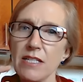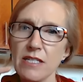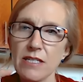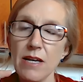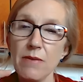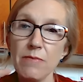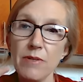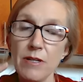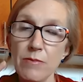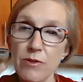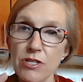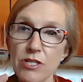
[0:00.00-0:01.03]
some
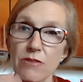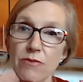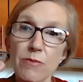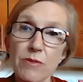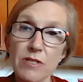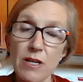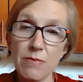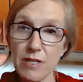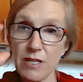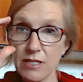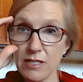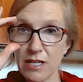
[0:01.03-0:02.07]
emergency rooms,
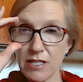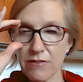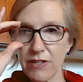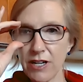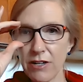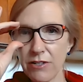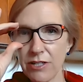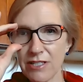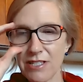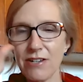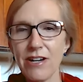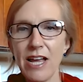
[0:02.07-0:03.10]
some intensive care
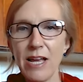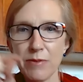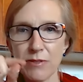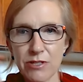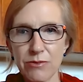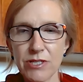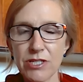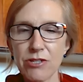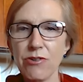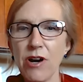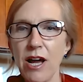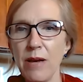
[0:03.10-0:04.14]
units, they're able to
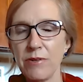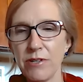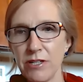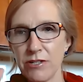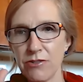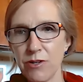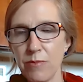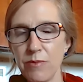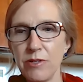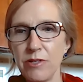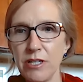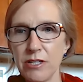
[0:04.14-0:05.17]
ascribe or
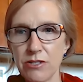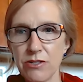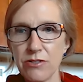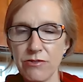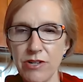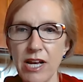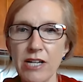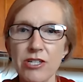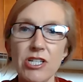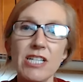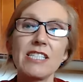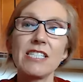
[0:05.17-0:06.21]
attribute a certain
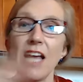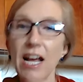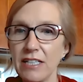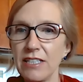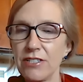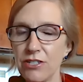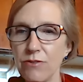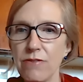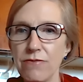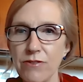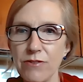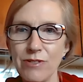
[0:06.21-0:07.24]
reaction exactly to
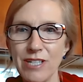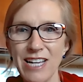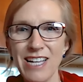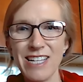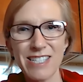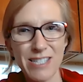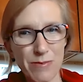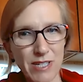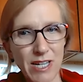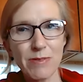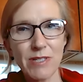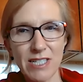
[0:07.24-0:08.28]
a food.
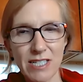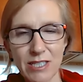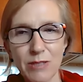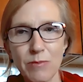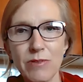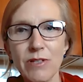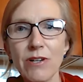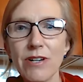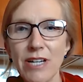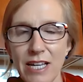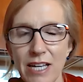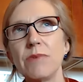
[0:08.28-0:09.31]
Sometimes it's a little
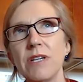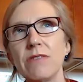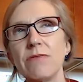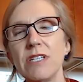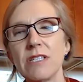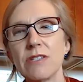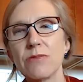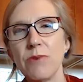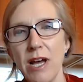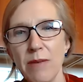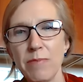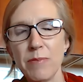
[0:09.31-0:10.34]
blurry. One of the reasons
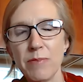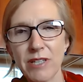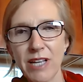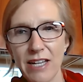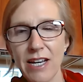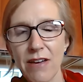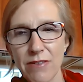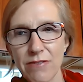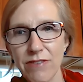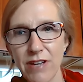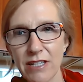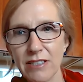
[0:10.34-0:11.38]
why people can have a
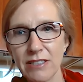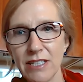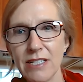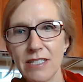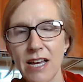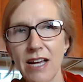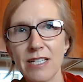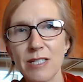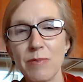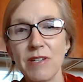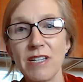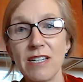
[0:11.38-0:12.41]
fatal attack
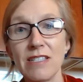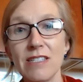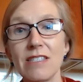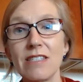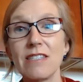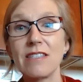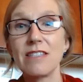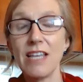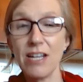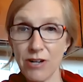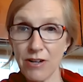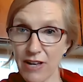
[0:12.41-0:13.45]
is because
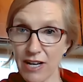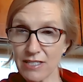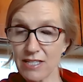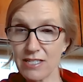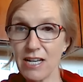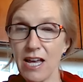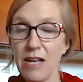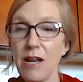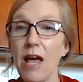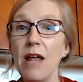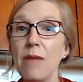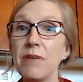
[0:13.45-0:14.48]
they don't have access to an
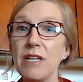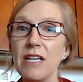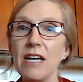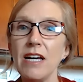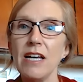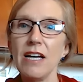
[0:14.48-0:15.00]
epi